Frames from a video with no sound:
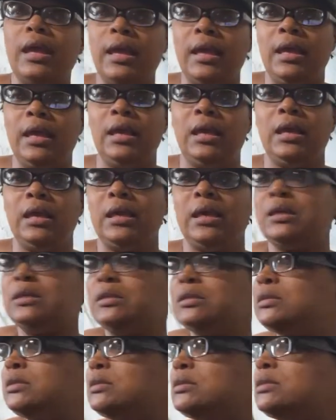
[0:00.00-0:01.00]

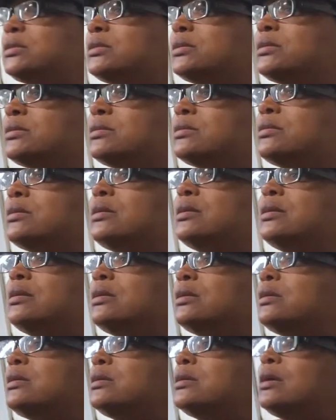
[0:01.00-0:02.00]
And
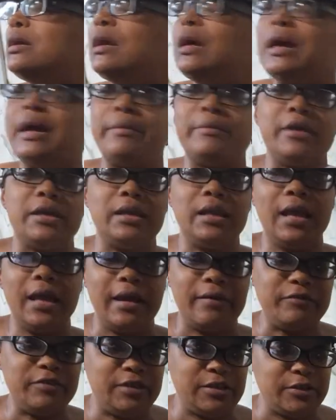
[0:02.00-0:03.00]
I'm going to
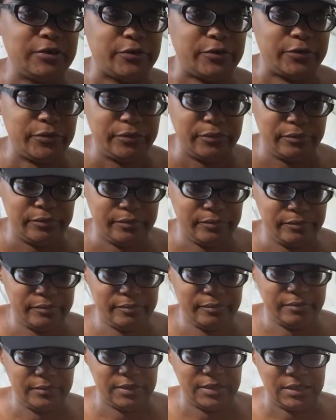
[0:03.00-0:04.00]
have dinner.
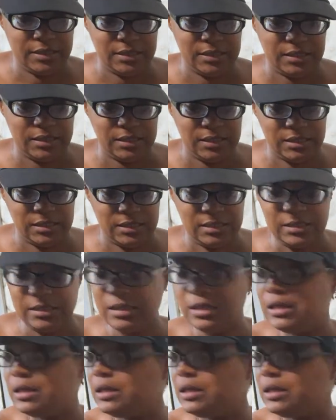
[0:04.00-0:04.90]
Din din.